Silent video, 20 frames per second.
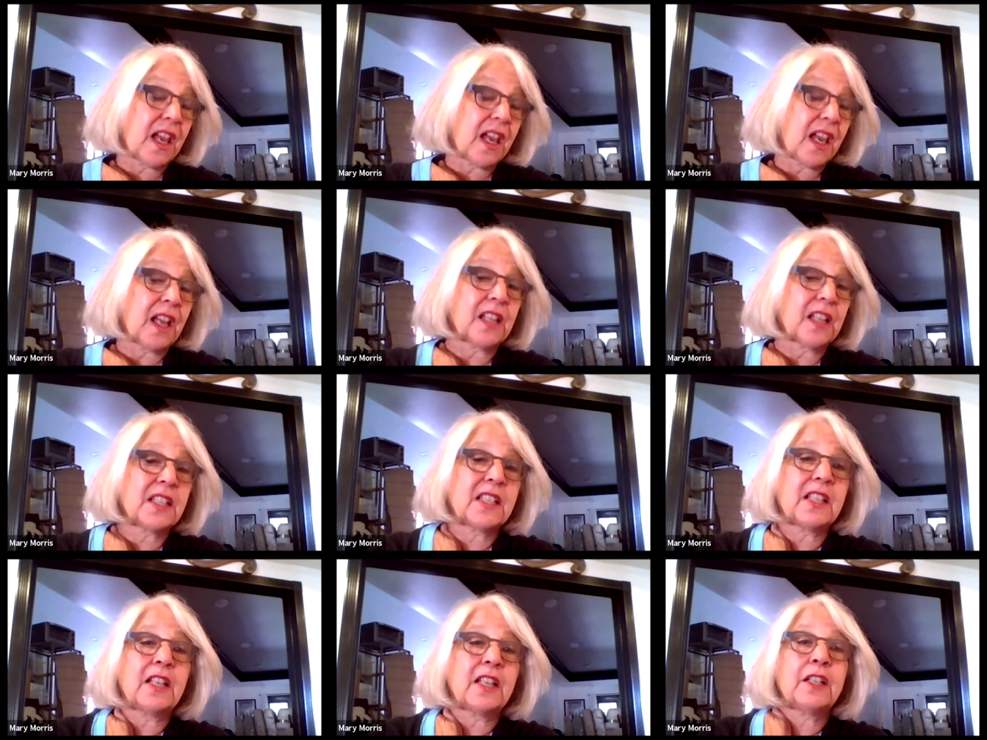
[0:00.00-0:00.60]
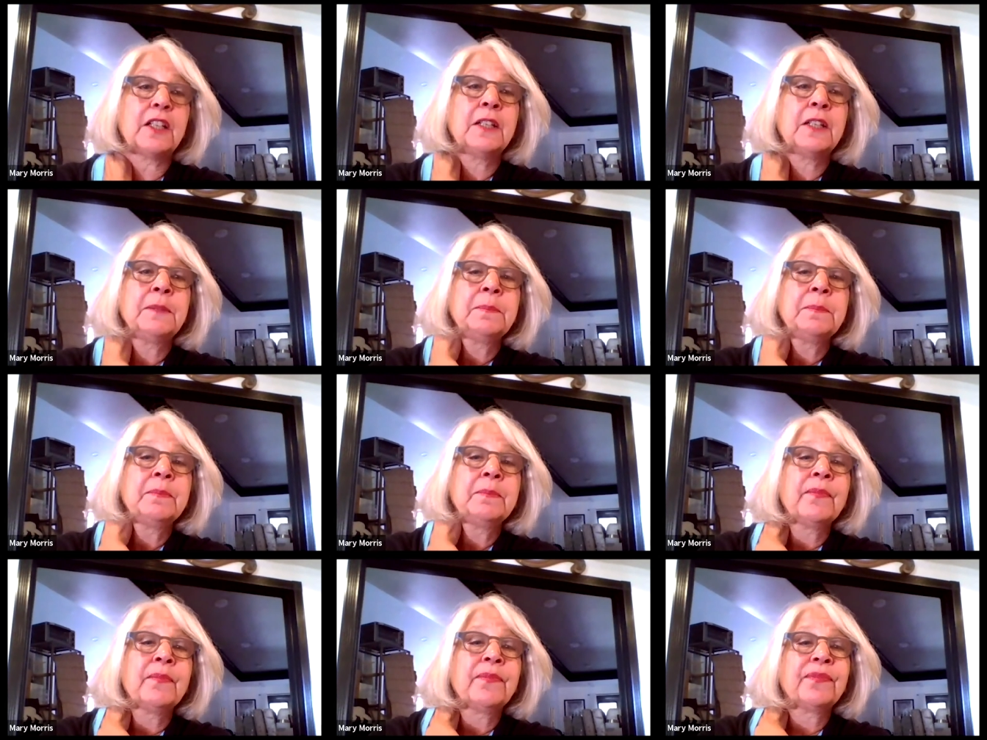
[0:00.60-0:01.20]
acts and
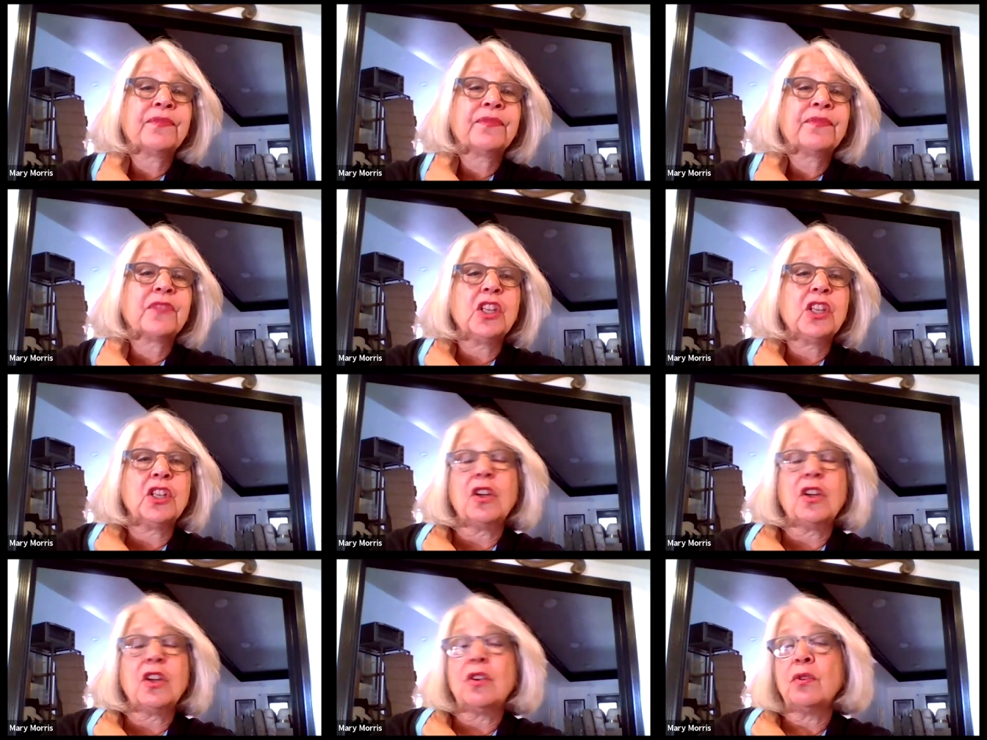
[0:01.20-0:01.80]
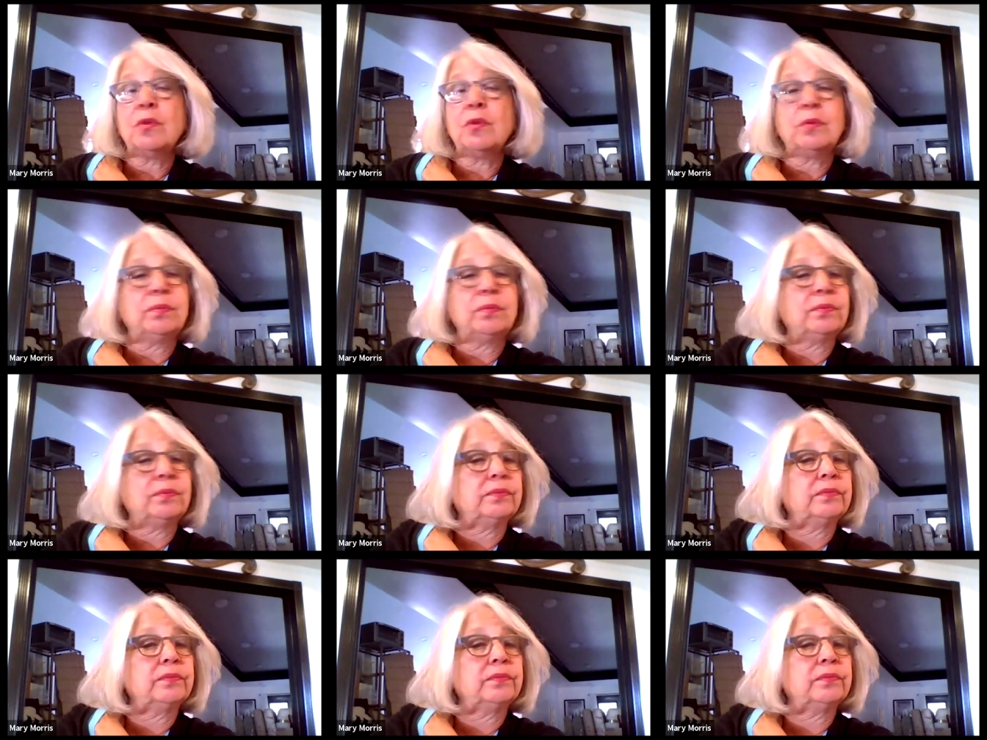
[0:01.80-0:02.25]
you know